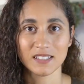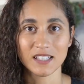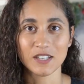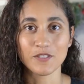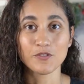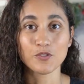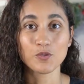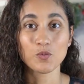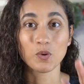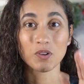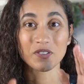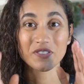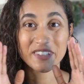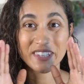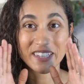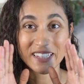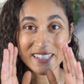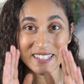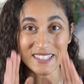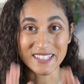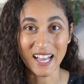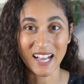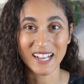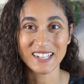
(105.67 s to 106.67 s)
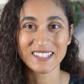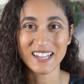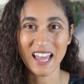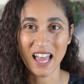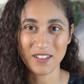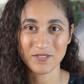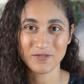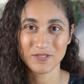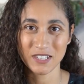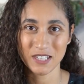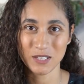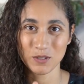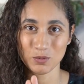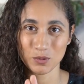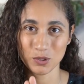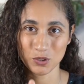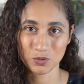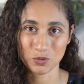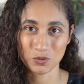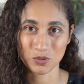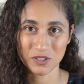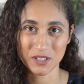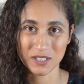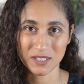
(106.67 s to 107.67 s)
If you want the exact F E
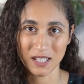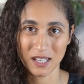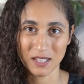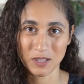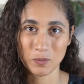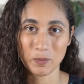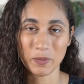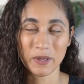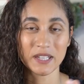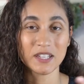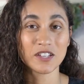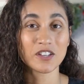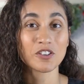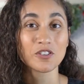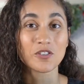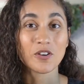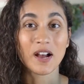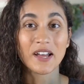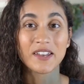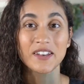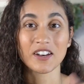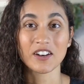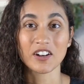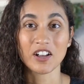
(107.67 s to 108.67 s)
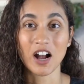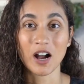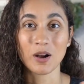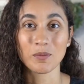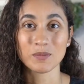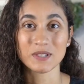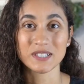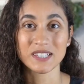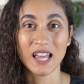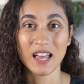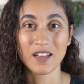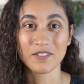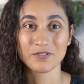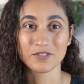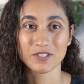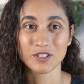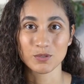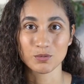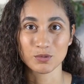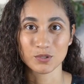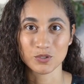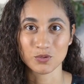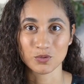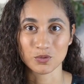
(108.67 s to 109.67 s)
resources I'd pick, go ahead and comment F
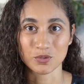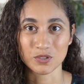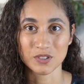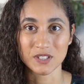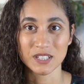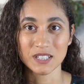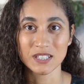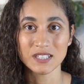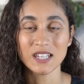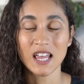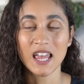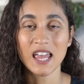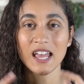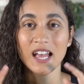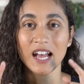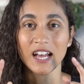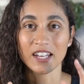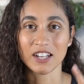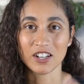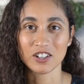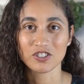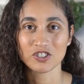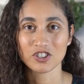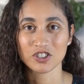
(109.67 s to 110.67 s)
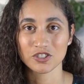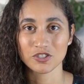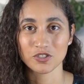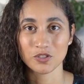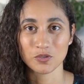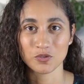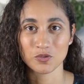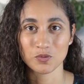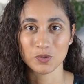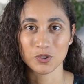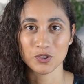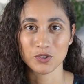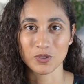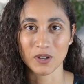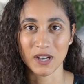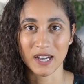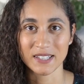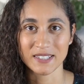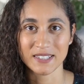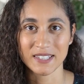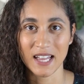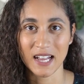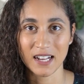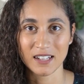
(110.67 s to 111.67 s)
E resources, and I'll share those with you
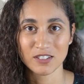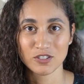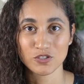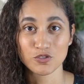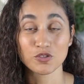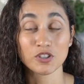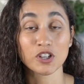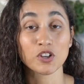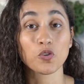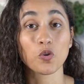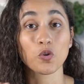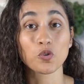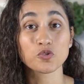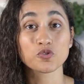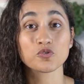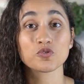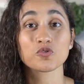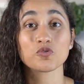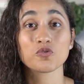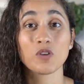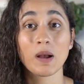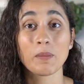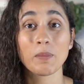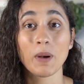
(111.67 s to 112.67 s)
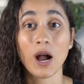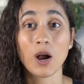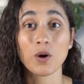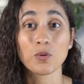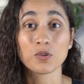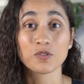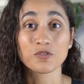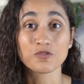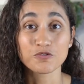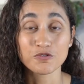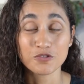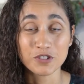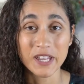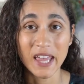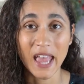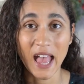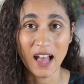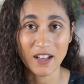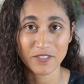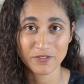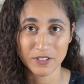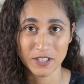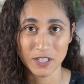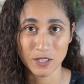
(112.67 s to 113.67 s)
guys next. You can also grab our free
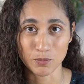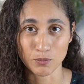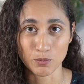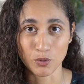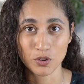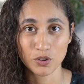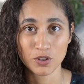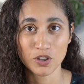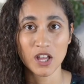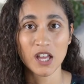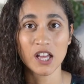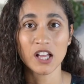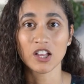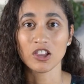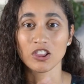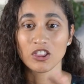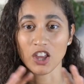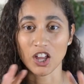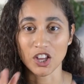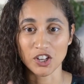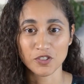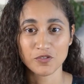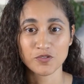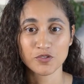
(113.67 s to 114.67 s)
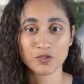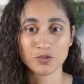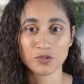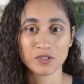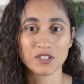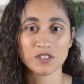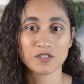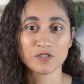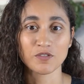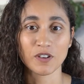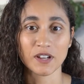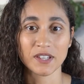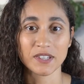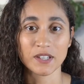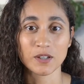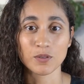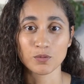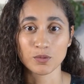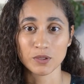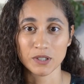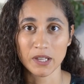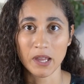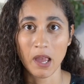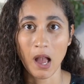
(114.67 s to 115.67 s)
F E book. A lot of students find
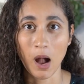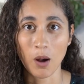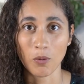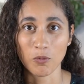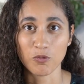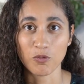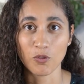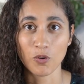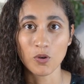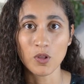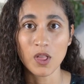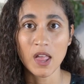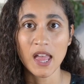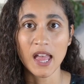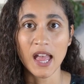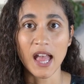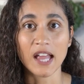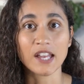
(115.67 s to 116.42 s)
it really helpful.